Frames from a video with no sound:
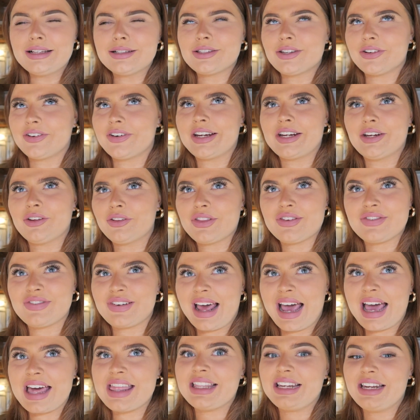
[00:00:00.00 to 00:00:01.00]
Sorry, not the
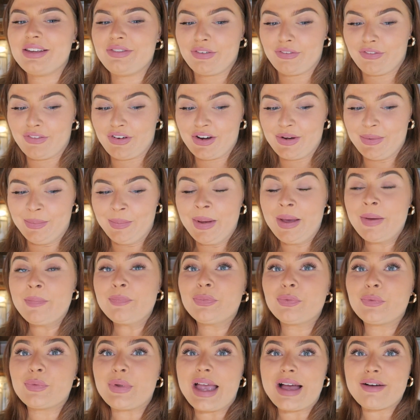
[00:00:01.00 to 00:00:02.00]
flat, the living room.
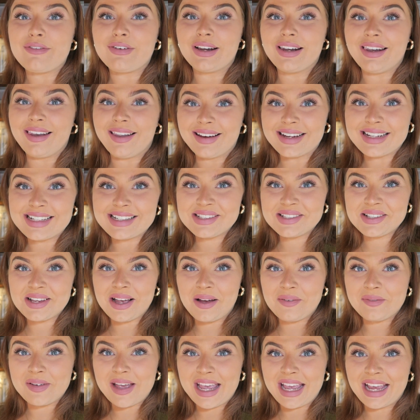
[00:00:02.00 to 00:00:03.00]
We have our lights
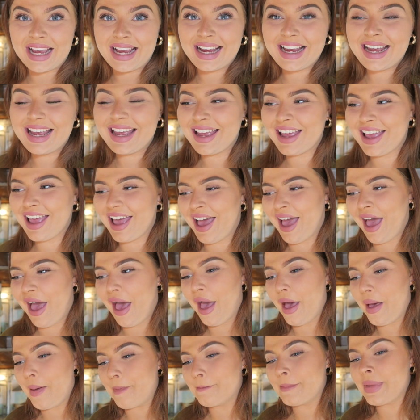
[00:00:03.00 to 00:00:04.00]
coming,
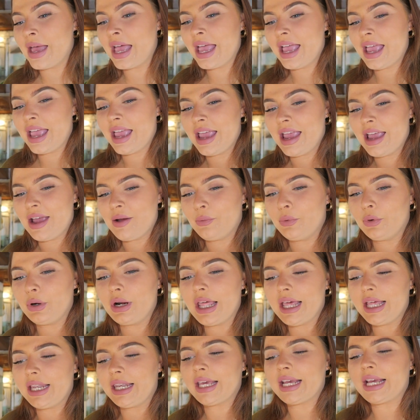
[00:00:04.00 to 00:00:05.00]

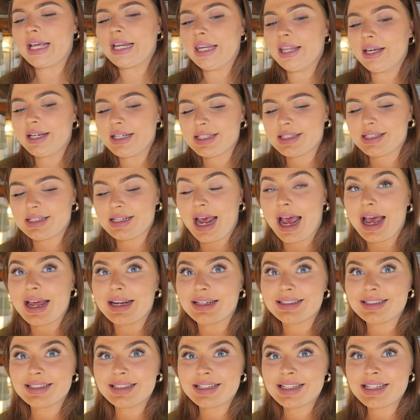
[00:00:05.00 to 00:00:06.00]
like a light
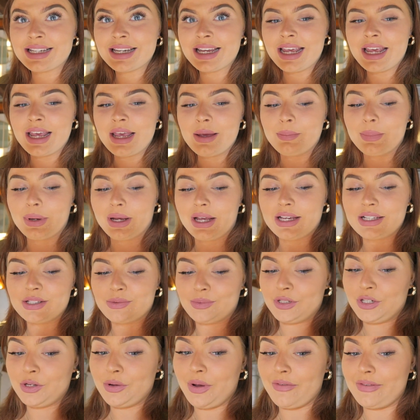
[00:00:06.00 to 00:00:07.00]
stand,
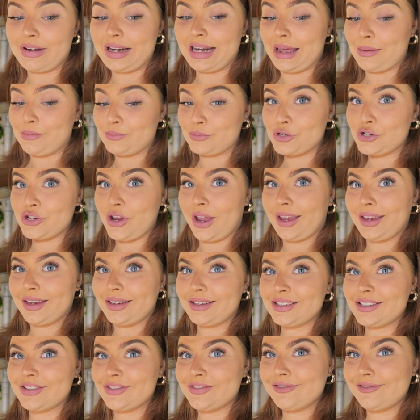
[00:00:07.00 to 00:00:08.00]
because we do have a
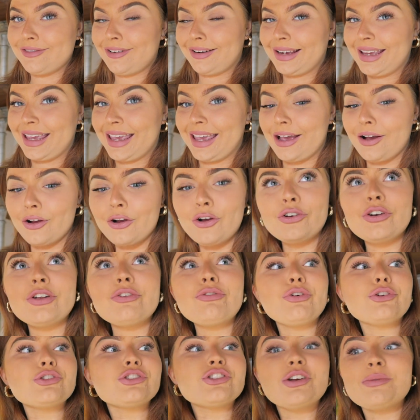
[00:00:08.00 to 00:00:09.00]
lampshade right here. Oh God,
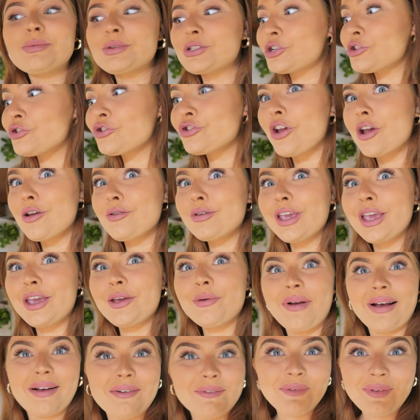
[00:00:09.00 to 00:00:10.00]
I've got so much to show
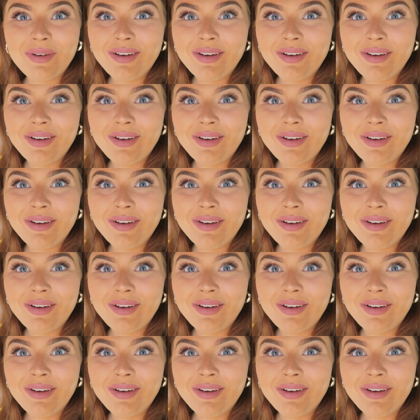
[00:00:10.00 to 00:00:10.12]
you.